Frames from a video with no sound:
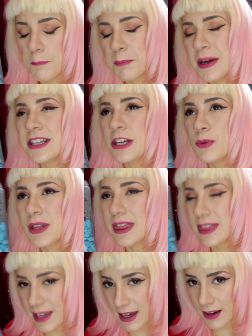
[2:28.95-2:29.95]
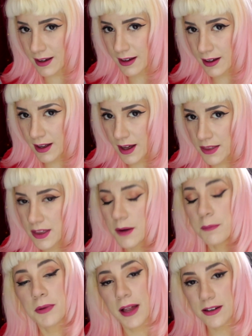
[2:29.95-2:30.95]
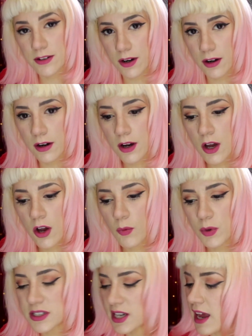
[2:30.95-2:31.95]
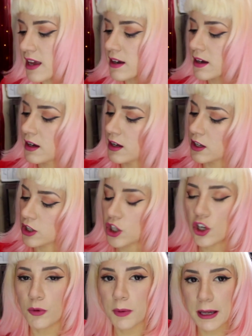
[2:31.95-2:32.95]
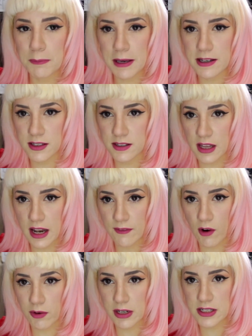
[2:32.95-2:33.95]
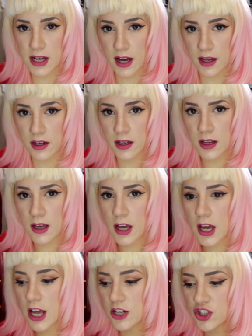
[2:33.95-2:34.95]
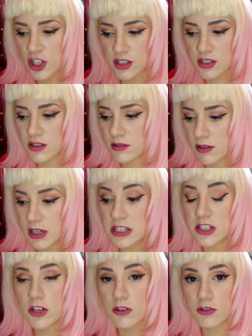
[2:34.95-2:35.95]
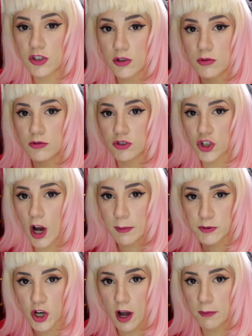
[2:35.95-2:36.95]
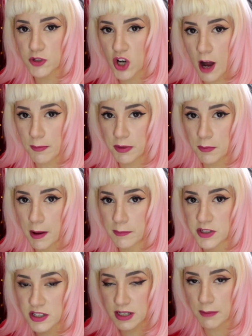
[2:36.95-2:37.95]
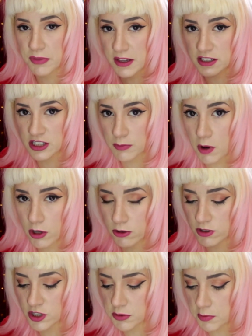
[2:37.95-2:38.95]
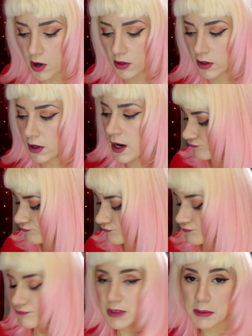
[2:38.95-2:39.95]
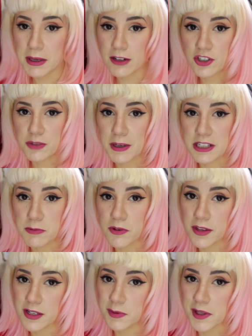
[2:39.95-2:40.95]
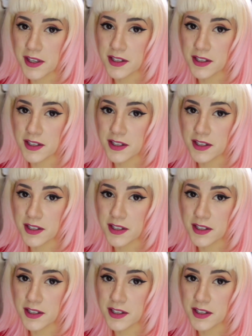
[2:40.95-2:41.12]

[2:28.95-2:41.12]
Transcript: But you would think that a blender would take cube-like pieces that I've already done and just continue to chop them up to something smaller and smaller. Maybe I'll just make smoothies with